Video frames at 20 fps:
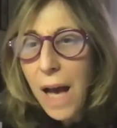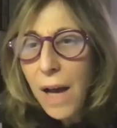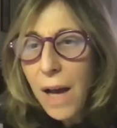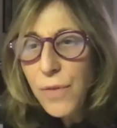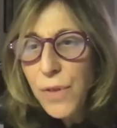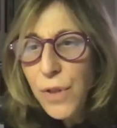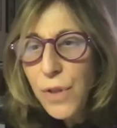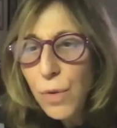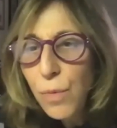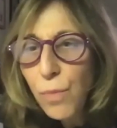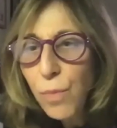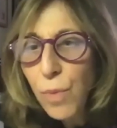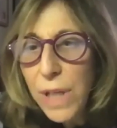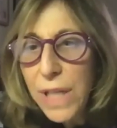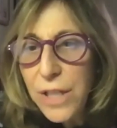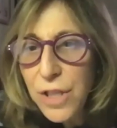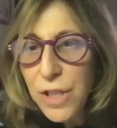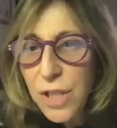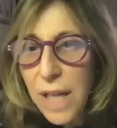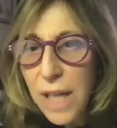
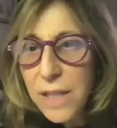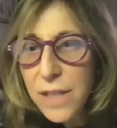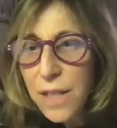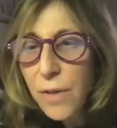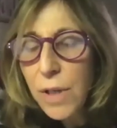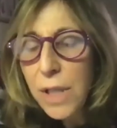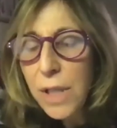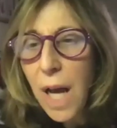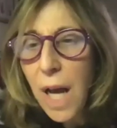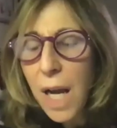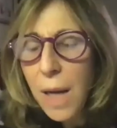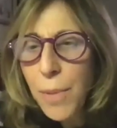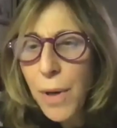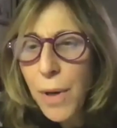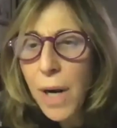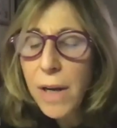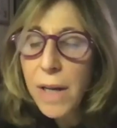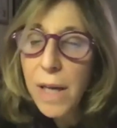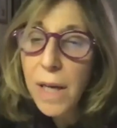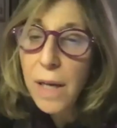is there a
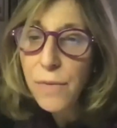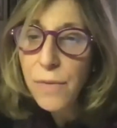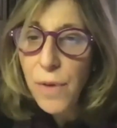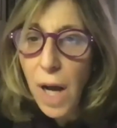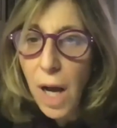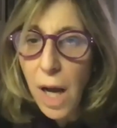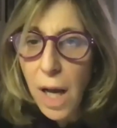library of